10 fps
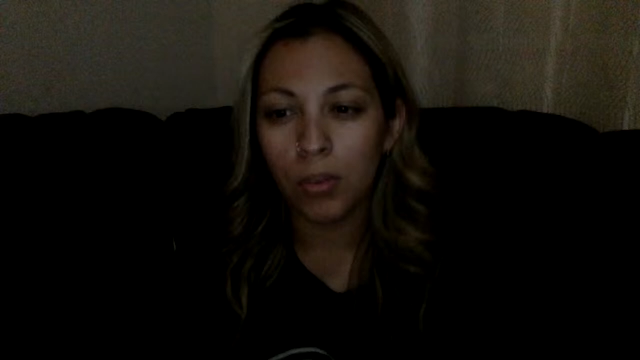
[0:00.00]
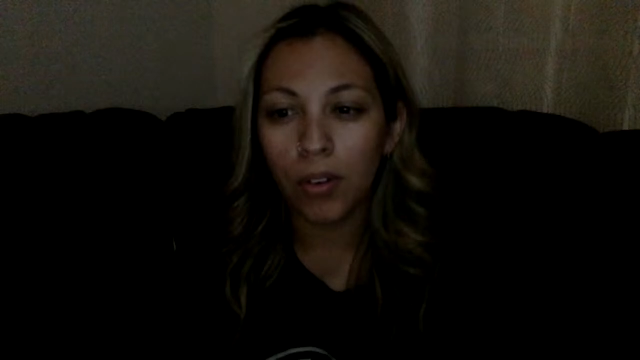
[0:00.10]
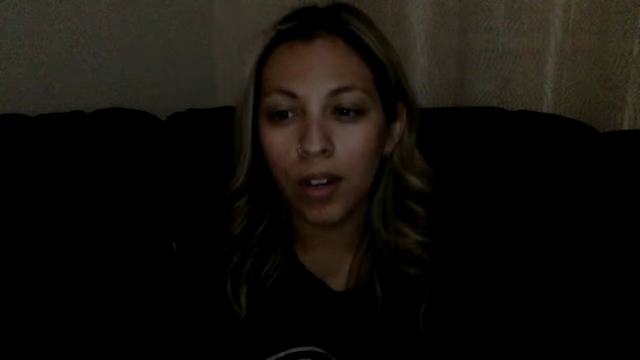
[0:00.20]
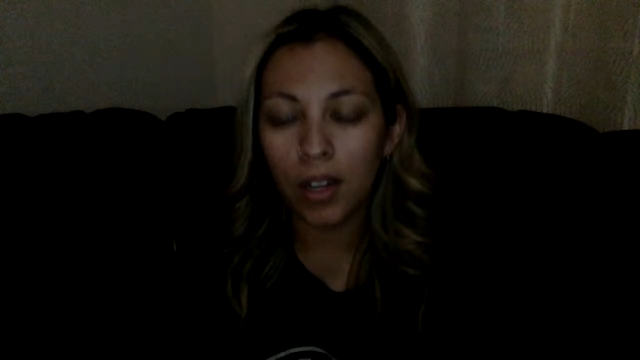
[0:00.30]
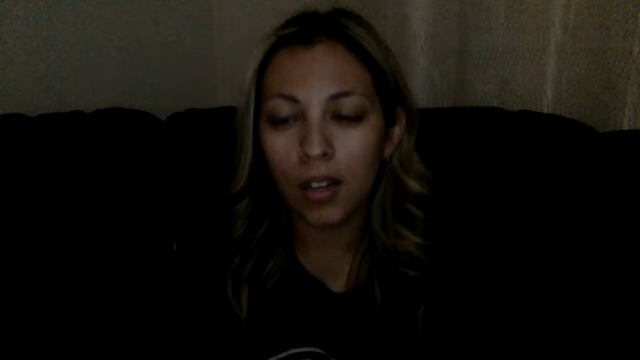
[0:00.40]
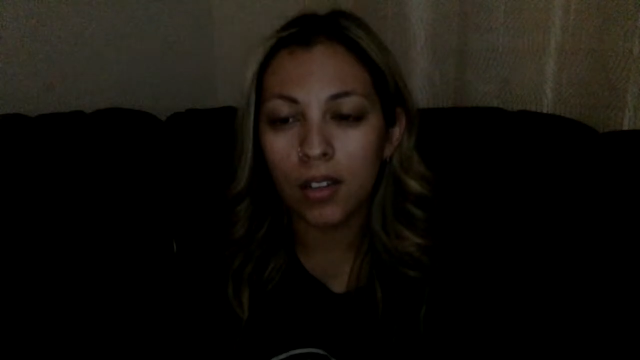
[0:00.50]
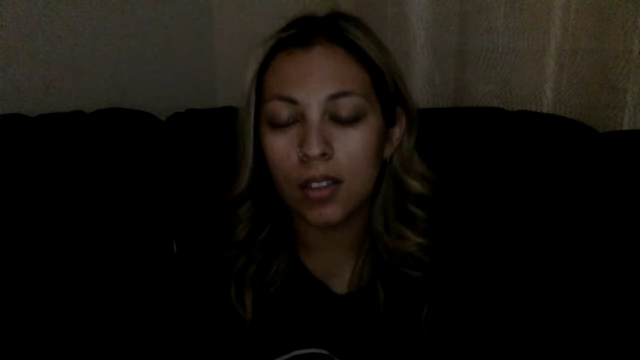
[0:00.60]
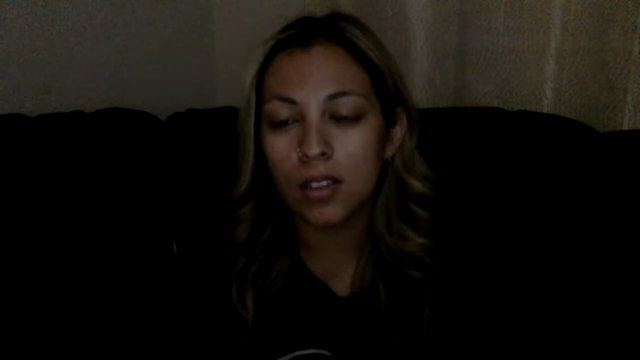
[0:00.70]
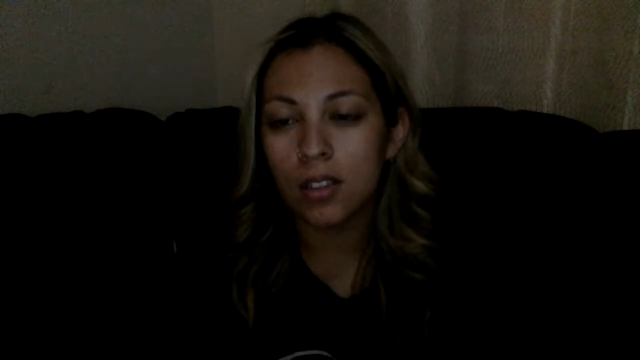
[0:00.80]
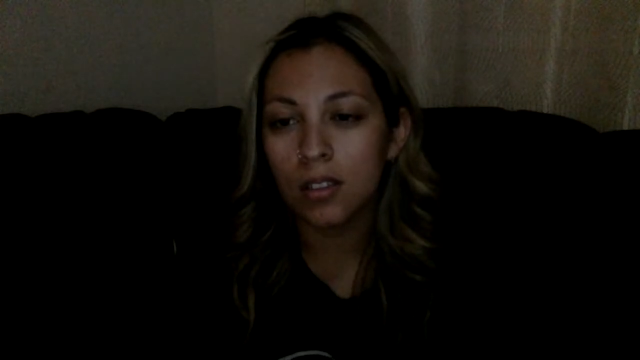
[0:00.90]
right now
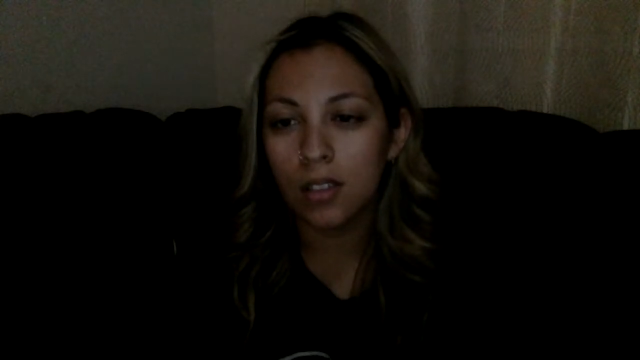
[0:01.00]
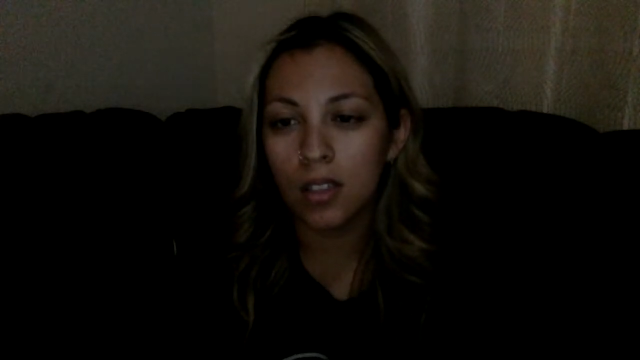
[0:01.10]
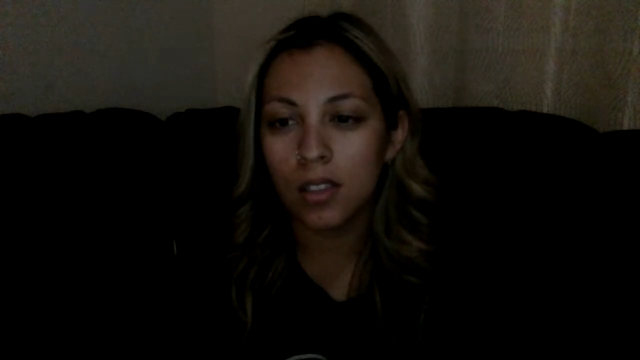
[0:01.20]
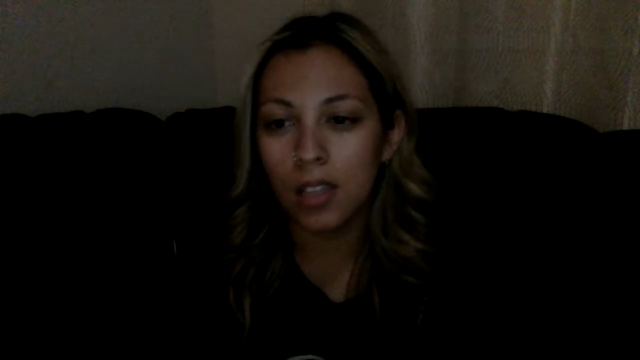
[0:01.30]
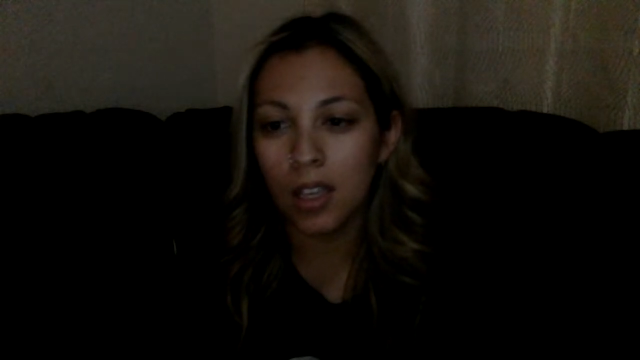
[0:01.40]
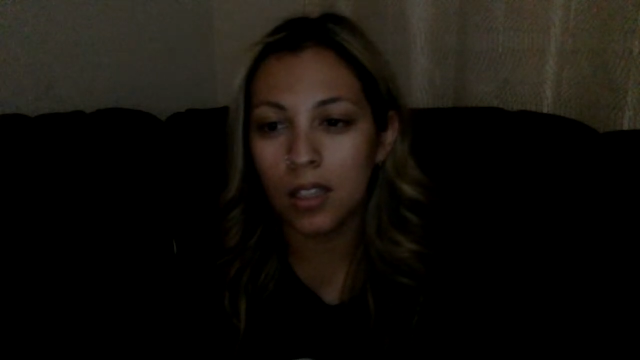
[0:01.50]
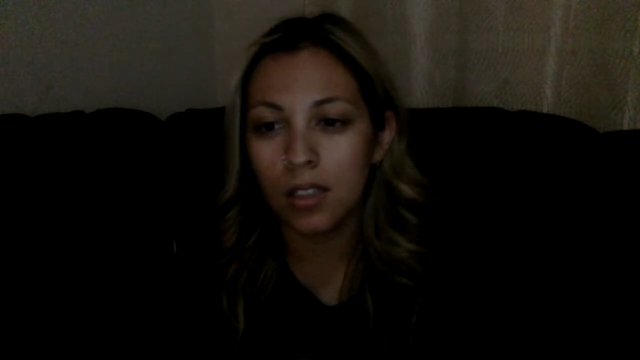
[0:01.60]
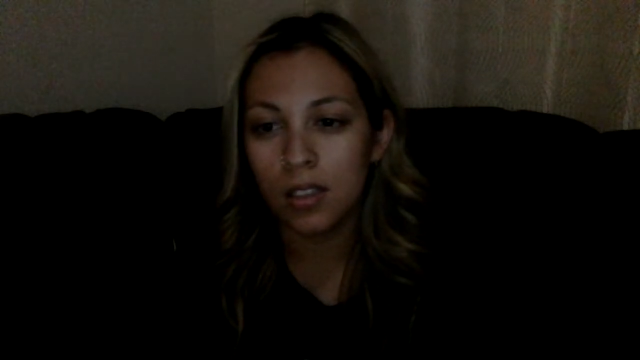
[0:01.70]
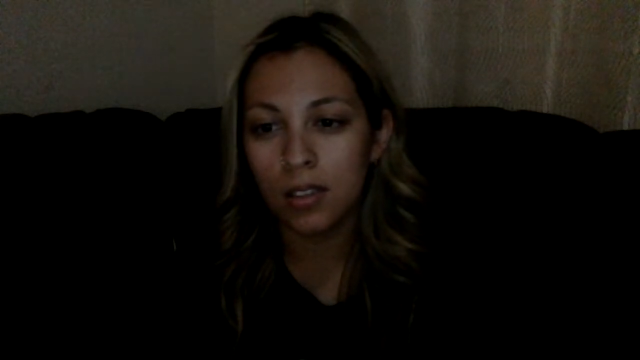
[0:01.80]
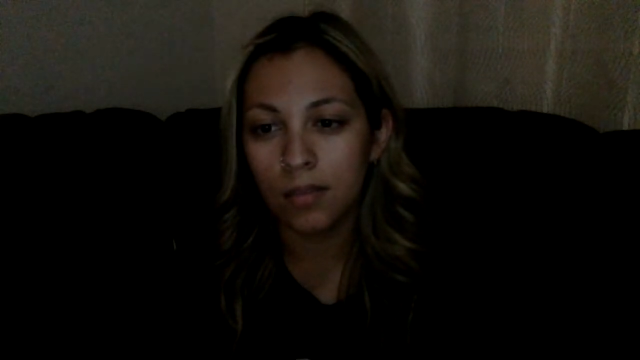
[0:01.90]
it's nice.